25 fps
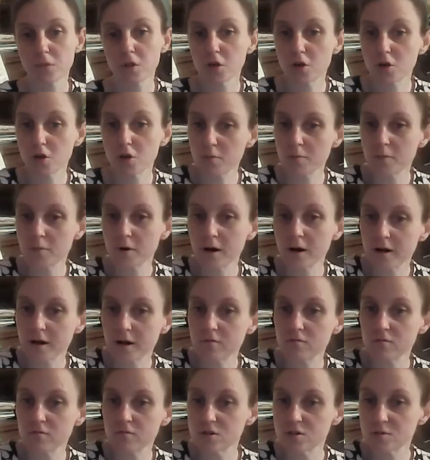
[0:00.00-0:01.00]
your body
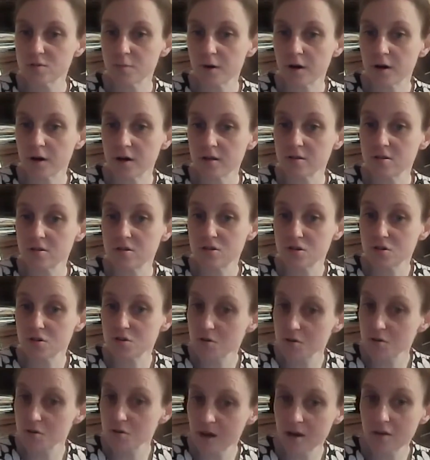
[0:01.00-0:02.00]
responds
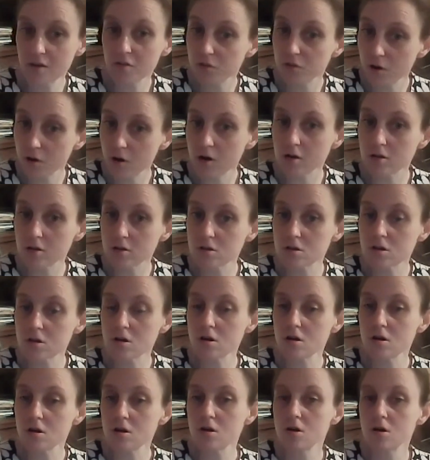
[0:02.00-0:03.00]
to that thought.
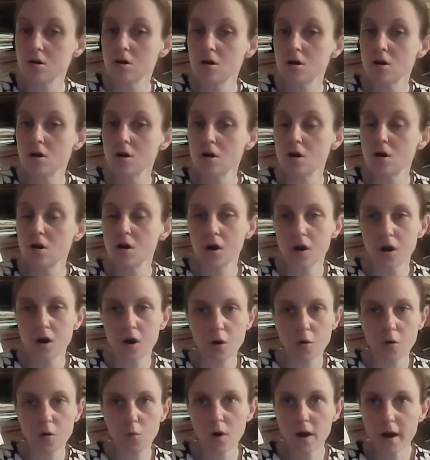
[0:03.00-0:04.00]

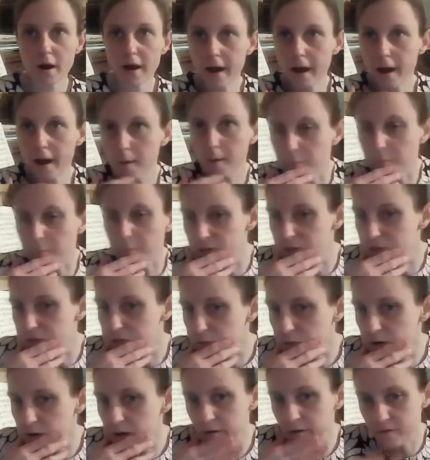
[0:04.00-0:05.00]
And what
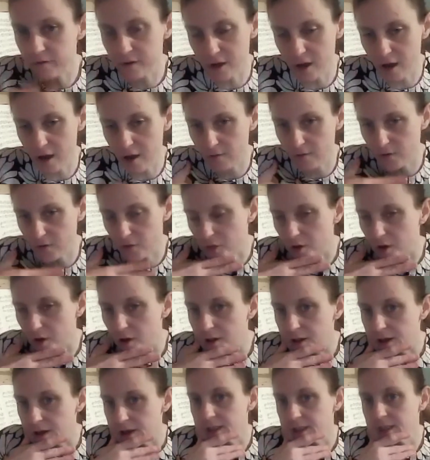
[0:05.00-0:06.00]
happens whenever you have a
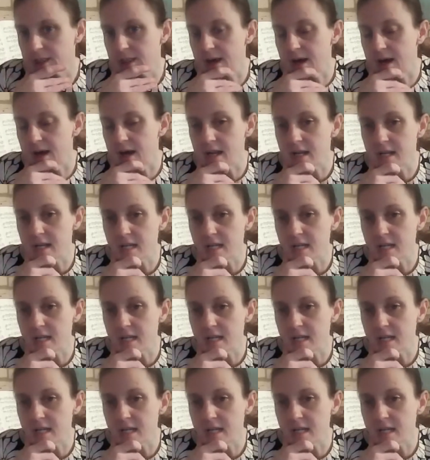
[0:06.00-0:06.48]
thought like that?